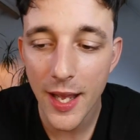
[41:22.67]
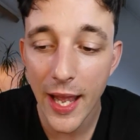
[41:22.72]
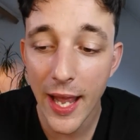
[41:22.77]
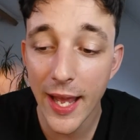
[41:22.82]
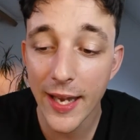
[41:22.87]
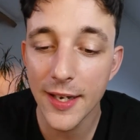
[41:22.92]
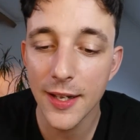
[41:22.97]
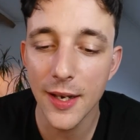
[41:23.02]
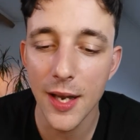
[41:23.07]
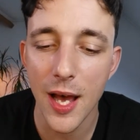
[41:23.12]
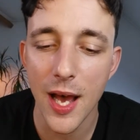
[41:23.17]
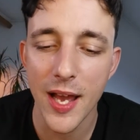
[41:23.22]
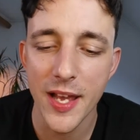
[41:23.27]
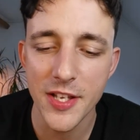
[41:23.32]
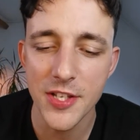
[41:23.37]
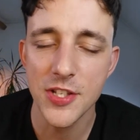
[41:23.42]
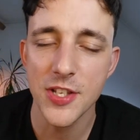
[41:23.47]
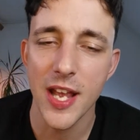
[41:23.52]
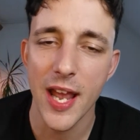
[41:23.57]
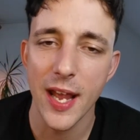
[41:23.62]

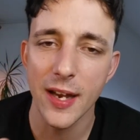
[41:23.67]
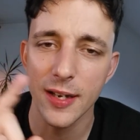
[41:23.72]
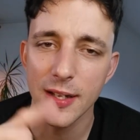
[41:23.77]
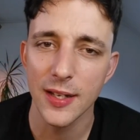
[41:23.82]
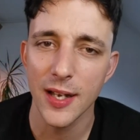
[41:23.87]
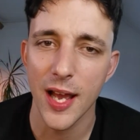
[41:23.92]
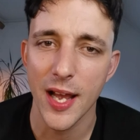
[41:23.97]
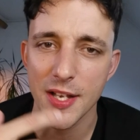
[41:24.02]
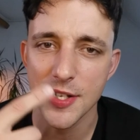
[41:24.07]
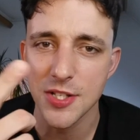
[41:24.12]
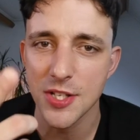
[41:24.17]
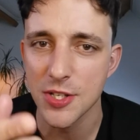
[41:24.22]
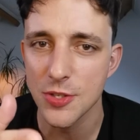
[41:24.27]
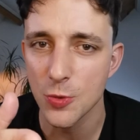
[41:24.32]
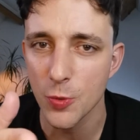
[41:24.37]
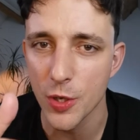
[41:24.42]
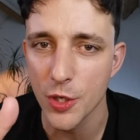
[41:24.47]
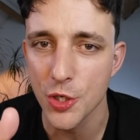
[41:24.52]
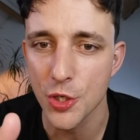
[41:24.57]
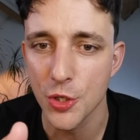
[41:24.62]
Analyze. Analyze is
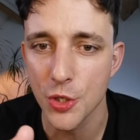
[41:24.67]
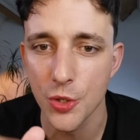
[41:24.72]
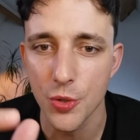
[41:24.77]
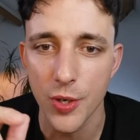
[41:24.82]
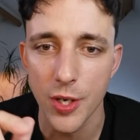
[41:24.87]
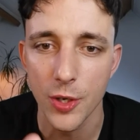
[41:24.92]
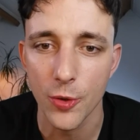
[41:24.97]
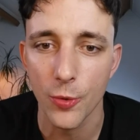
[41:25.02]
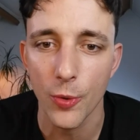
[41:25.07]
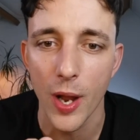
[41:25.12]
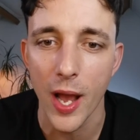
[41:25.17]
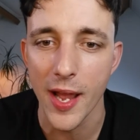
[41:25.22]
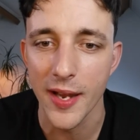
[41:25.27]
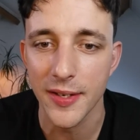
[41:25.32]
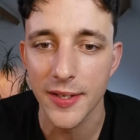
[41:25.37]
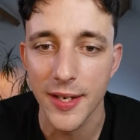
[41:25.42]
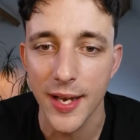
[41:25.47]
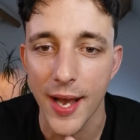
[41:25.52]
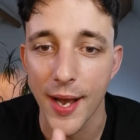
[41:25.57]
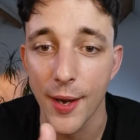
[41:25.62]
what you're doing
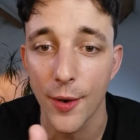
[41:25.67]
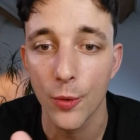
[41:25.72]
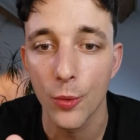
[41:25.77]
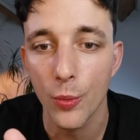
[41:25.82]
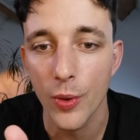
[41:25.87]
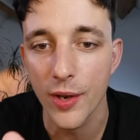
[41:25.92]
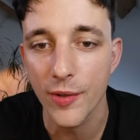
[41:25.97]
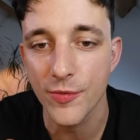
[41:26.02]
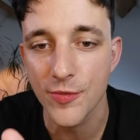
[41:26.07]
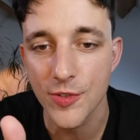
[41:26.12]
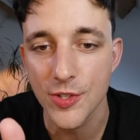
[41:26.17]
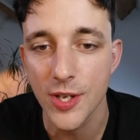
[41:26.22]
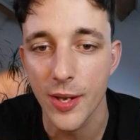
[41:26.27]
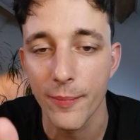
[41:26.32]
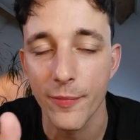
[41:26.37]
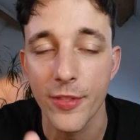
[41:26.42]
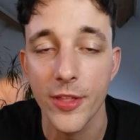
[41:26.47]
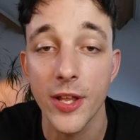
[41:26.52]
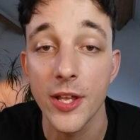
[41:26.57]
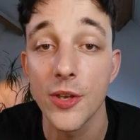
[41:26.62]
right now with
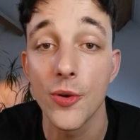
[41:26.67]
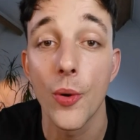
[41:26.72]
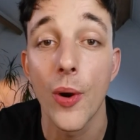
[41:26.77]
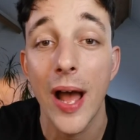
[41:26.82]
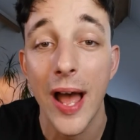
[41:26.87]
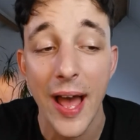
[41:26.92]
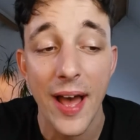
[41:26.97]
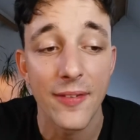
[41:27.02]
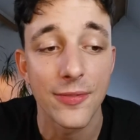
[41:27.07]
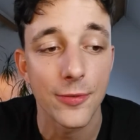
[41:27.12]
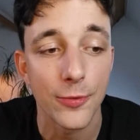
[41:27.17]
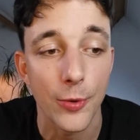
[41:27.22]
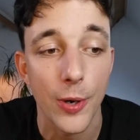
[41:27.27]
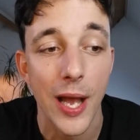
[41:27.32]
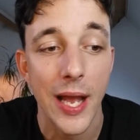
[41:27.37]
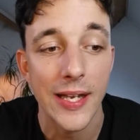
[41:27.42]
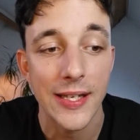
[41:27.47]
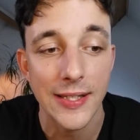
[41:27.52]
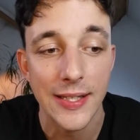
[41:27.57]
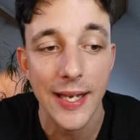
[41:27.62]
something you have
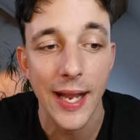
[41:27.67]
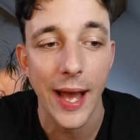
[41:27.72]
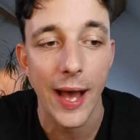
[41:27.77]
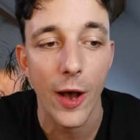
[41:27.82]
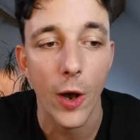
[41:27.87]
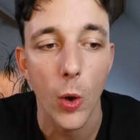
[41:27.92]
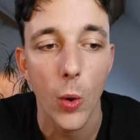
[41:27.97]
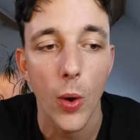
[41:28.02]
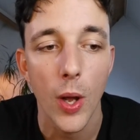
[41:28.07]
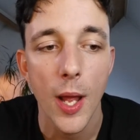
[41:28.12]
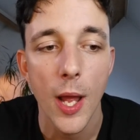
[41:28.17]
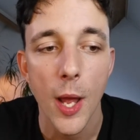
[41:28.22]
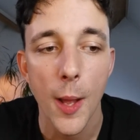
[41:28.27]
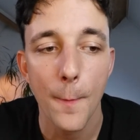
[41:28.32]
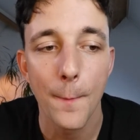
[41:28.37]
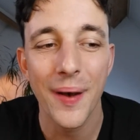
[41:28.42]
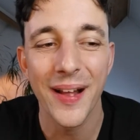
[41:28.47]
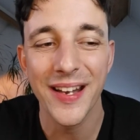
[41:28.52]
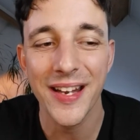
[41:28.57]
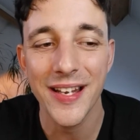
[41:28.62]
right now.
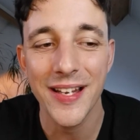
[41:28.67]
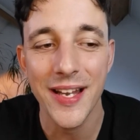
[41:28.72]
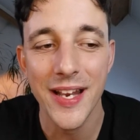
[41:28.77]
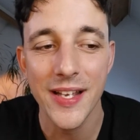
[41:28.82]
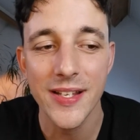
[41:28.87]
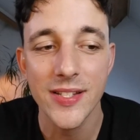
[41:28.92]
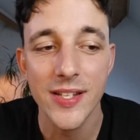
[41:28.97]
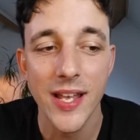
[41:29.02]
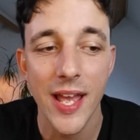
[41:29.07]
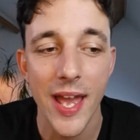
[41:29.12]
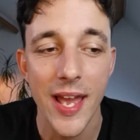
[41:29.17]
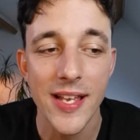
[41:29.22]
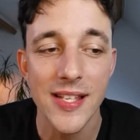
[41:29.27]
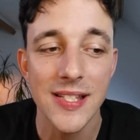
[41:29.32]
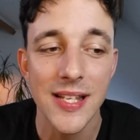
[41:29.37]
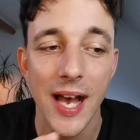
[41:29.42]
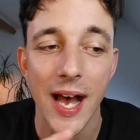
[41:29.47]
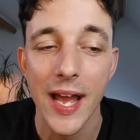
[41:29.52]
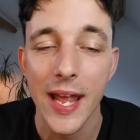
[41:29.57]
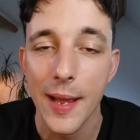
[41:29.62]
But in this
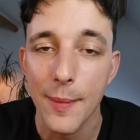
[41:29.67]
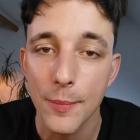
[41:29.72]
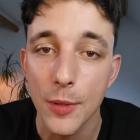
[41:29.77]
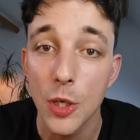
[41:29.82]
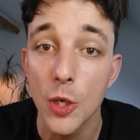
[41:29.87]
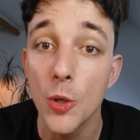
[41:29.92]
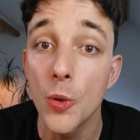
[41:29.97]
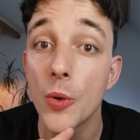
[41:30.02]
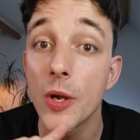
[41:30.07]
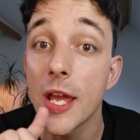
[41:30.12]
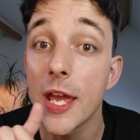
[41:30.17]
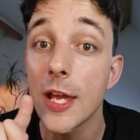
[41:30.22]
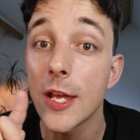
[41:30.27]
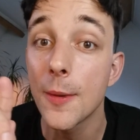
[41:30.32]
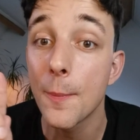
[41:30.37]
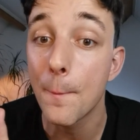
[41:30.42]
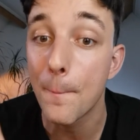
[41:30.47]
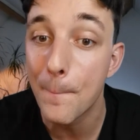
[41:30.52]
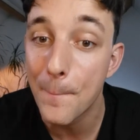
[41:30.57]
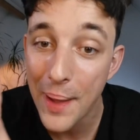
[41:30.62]
case, I am
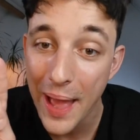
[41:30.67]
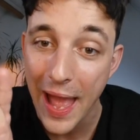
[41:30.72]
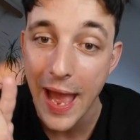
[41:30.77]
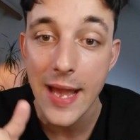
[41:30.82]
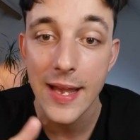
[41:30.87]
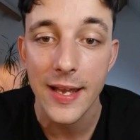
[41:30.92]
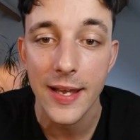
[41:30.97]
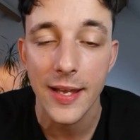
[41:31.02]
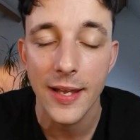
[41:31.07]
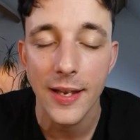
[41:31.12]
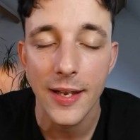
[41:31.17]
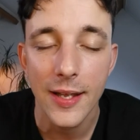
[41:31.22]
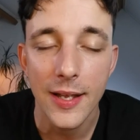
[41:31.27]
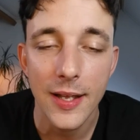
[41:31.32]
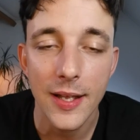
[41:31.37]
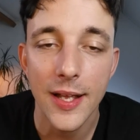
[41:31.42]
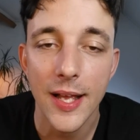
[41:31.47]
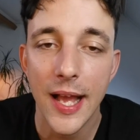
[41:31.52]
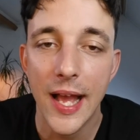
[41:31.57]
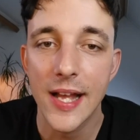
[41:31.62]
looking back
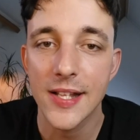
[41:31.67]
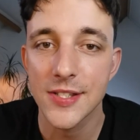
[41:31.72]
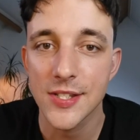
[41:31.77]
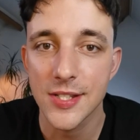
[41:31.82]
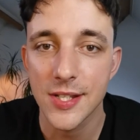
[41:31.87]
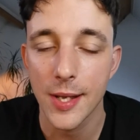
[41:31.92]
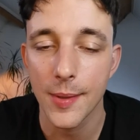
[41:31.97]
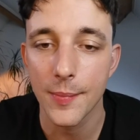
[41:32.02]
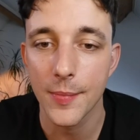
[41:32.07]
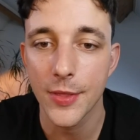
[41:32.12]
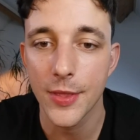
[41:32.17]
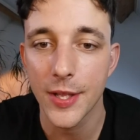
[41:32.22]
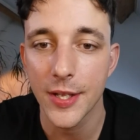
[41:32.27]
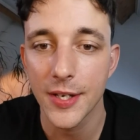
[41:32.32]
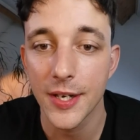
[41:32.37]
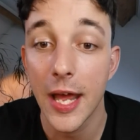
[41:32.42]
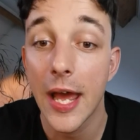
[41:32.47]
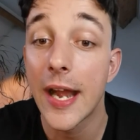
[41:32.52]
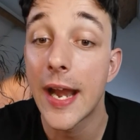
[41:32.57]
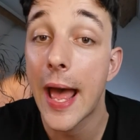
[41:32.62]
at
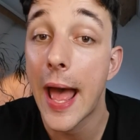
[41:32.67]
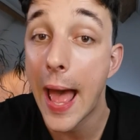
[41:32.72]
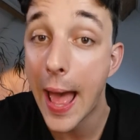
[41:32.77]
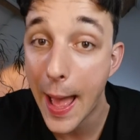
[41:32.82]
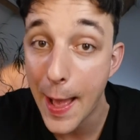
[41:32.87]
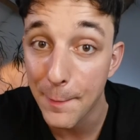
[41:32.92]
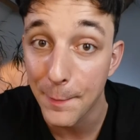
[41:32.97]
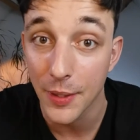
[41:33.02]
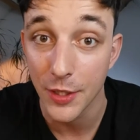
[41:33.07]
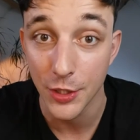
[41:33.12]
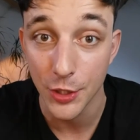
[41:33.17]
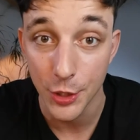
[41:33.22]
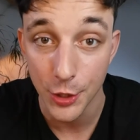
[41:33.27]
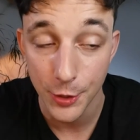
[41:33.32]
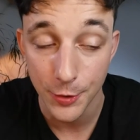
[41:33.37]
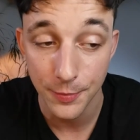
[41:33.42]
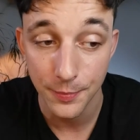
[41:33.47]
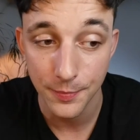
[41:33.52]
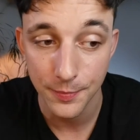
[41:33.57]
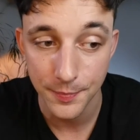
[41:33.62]
something that happened.
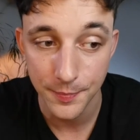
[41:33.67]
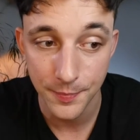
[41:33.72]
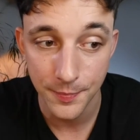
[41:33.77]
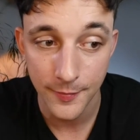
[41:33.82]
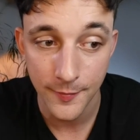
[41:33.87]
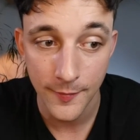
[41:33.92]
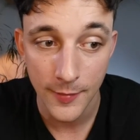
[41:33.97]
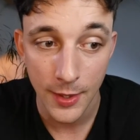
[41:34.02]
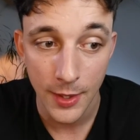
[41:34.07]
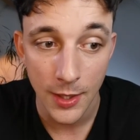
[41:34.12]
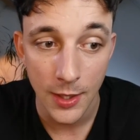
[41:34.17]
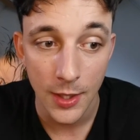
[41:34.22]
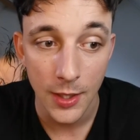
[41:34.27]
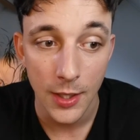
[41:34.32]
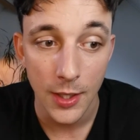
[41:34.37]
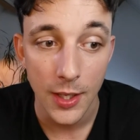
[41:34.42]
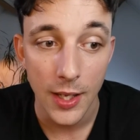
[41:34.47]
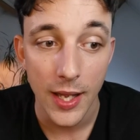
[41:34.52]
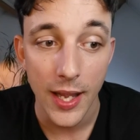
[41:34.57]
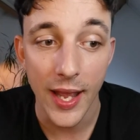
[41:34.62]

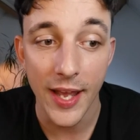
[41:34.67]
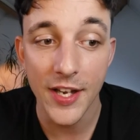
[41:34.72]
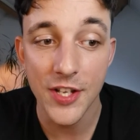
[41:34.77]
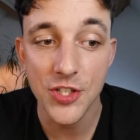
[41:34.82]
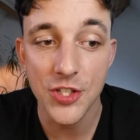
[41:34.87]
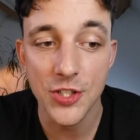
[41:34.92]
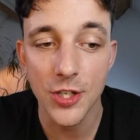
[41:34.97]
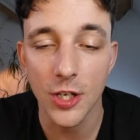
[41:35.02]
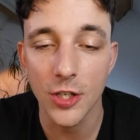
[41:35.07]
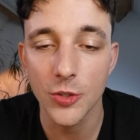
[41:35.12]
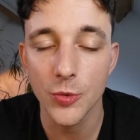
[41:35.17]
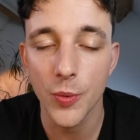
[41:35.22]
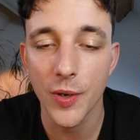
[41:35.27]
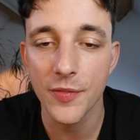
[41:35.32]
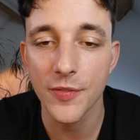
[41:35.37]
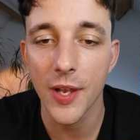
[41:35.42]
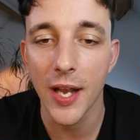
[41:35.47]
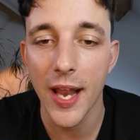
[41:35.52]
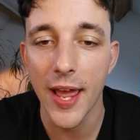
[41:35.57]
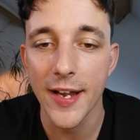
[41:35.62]
And it starts
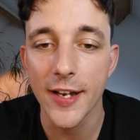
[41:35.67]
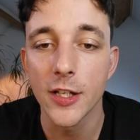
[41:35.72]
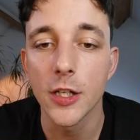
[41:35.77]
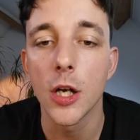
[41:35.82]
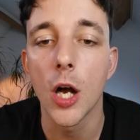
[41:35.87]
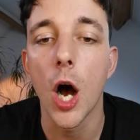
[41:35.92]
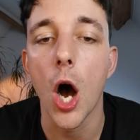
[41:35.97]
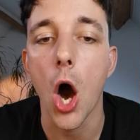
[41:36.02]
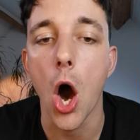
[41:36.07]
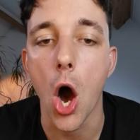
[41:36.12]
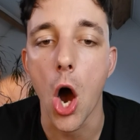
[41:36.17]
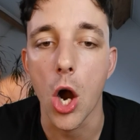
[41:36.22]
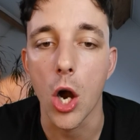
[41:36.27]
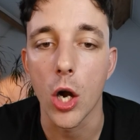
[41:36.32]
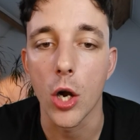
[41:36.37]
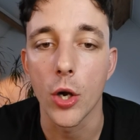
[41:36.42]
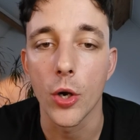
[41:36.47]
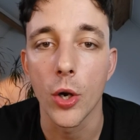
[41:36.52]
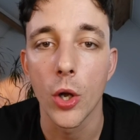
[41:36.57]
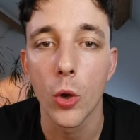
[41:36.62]
with the letter
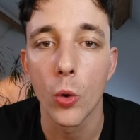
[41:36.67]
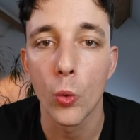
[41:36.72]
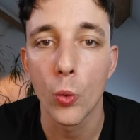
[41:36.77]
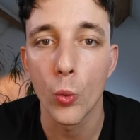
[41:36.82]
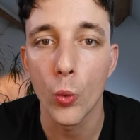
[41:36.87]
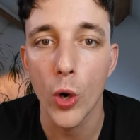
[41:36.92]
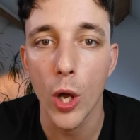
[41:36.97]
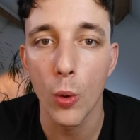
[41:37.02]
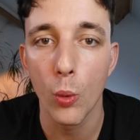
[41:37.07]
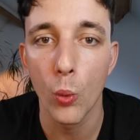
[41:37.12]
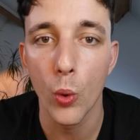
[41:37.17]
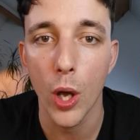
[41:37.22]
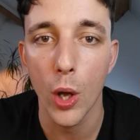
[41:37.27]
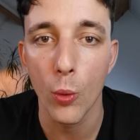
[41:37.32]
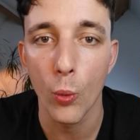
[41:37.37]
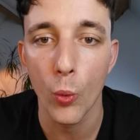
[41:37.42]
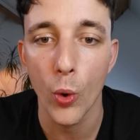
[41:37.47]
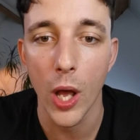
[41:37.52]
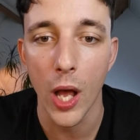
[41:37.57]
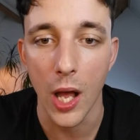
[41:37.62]
R.
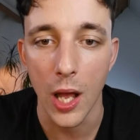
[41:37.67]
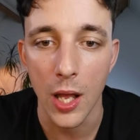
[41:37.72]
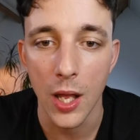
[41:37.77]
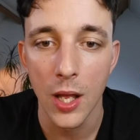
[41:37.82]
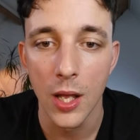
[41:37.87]
Ra.